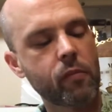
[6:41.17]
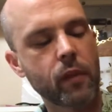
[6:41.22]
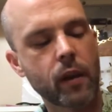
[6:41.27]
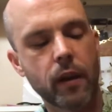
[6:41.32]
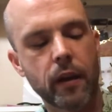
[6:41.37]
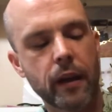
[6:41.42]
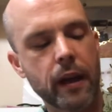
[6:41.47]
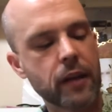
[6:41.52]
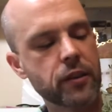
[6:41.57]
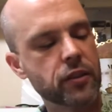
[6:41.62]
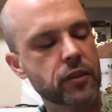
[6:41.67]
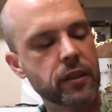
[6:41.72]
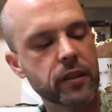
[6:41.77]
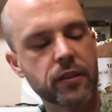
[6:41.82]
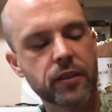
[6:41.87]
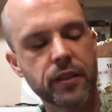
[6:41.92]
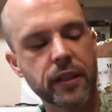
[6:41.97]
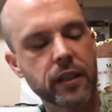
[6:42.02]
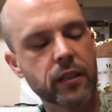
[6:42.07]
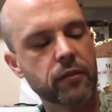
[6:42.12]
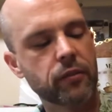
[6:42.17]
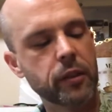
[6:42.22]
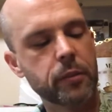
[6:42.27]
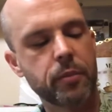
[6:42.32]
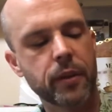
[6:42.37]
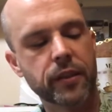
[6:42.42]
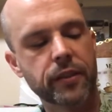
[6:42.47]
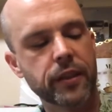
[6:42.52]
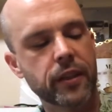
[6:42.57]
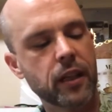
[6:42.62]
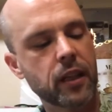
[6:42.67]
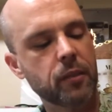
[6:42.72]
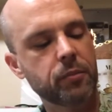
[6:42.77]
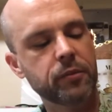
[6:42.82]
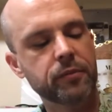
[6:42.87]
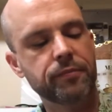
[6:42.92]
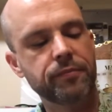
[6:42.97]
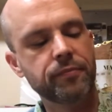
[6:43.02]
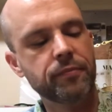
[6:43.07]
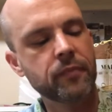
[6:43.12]
I just instinctively picked it up, and
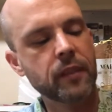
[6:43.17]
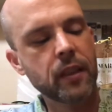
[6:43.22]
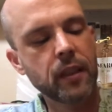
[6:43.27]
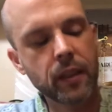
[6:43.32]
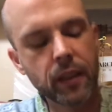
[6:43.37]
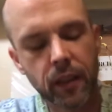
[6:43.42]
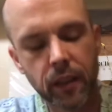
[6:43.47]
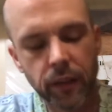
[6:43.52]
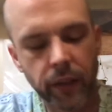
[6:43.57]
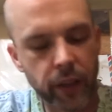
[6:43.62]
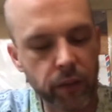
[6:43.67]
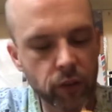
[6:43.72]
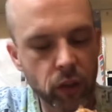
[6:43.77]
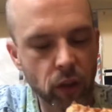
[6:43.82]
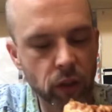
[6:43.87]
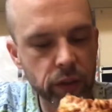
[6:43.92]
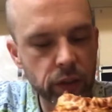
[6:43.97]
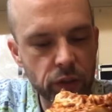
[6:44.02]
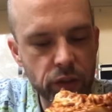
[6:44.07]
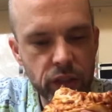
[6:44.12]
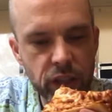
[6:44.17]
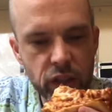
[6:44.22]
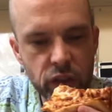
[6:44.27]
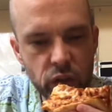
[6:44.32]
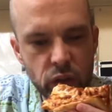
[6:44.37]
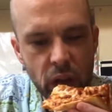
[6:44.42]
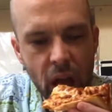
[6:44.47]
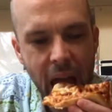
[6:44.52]
they've gone Little Caesars.